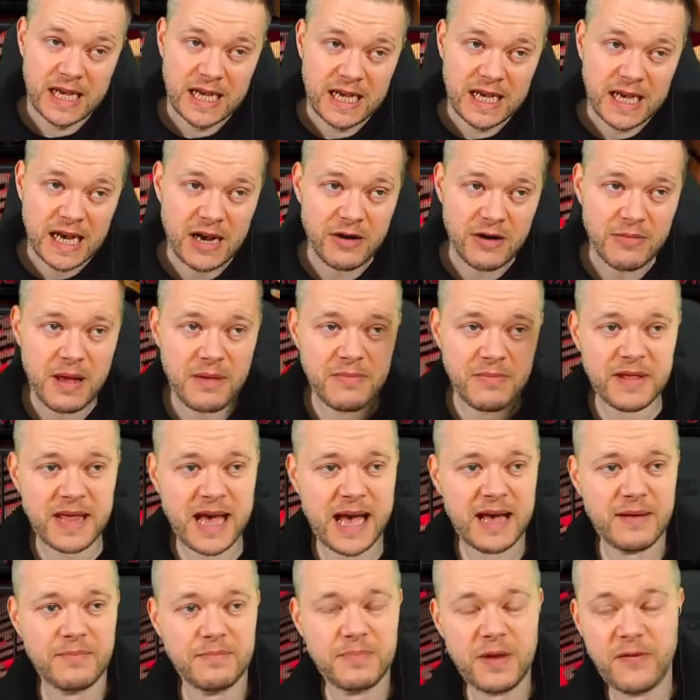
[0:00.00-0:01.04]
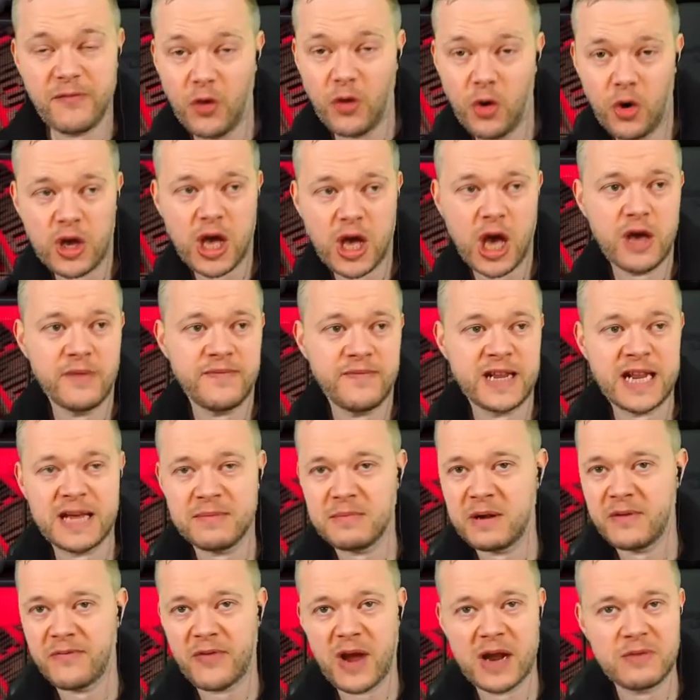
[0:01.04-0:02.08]
I remember that before COVID, him and
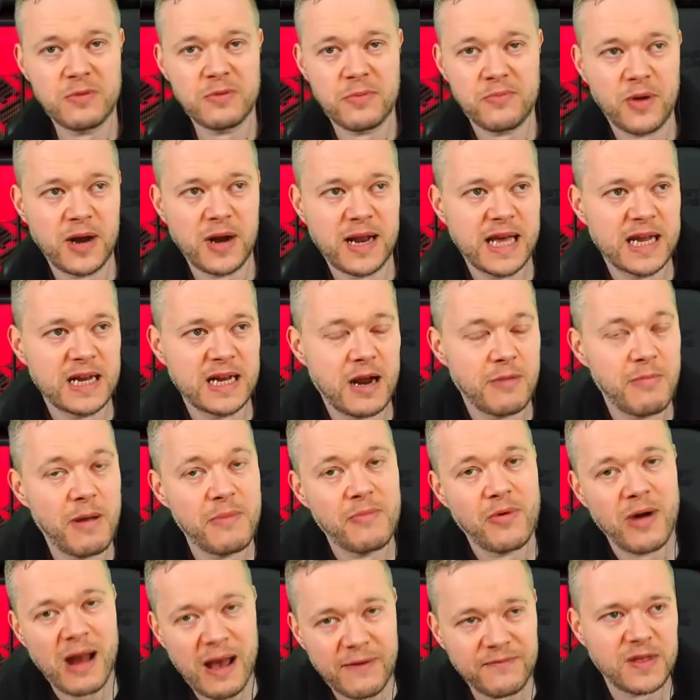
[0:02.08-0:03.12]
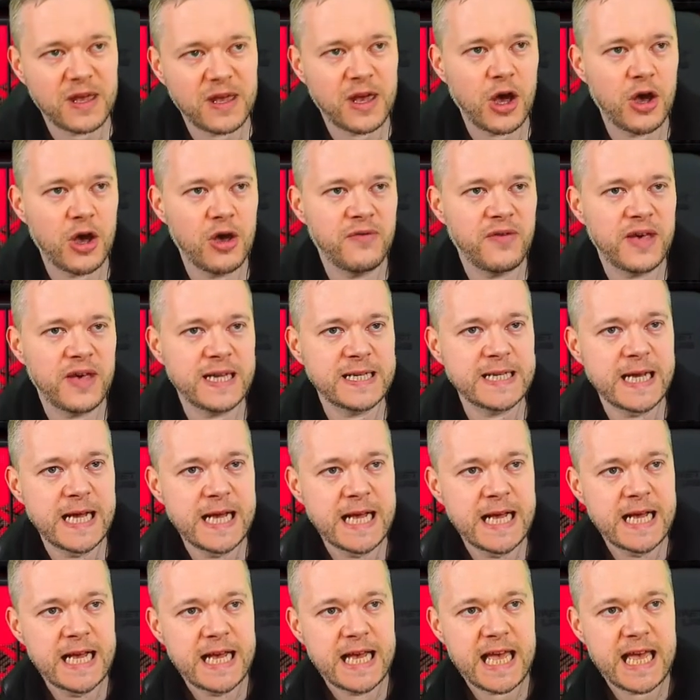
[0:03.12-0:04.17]
Fred were brilliant. I remember after COVID,
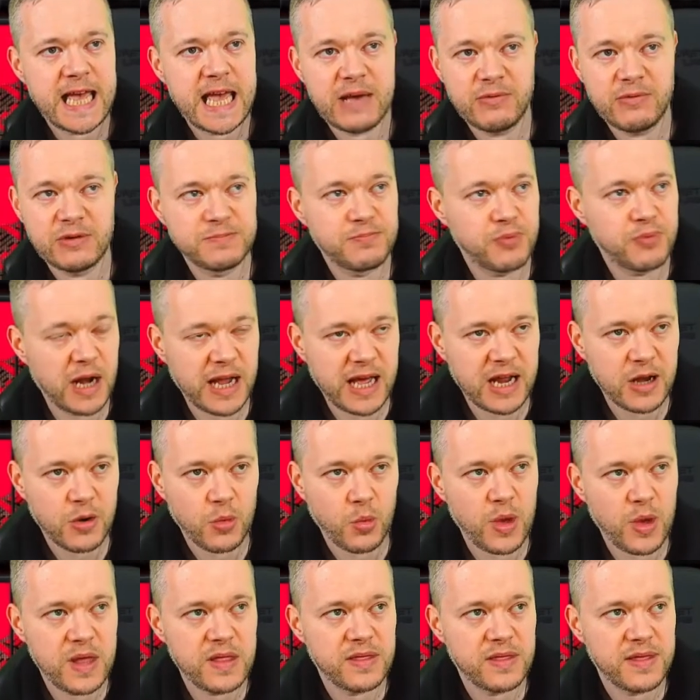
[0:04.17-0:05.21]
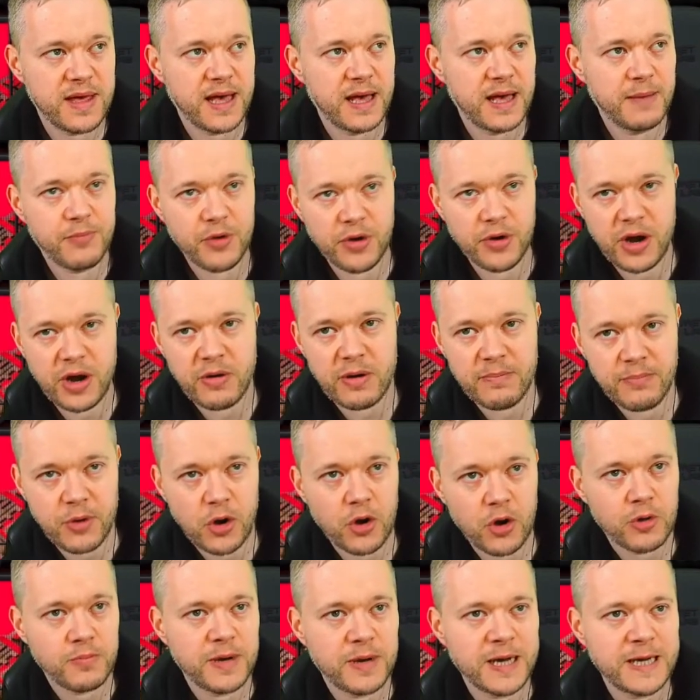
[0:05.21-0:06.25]
he was brilliant with Bruno and
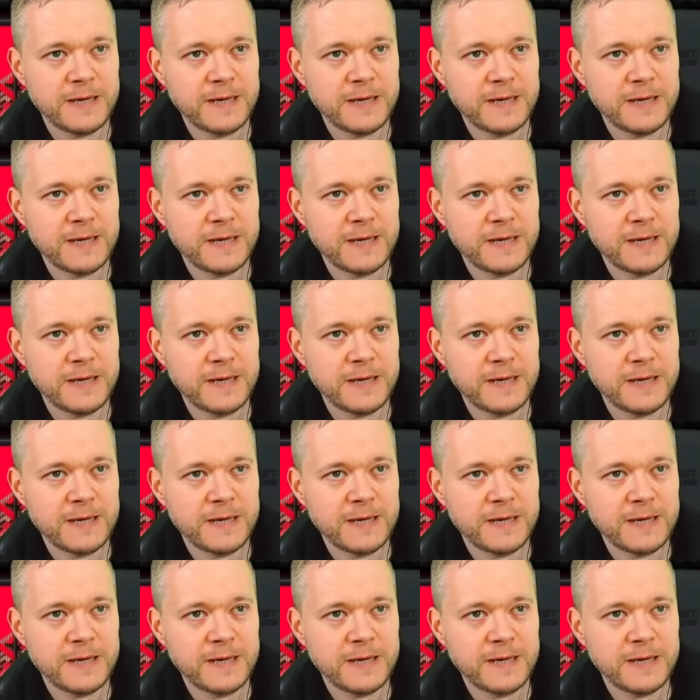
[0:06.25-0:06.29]
Pogba.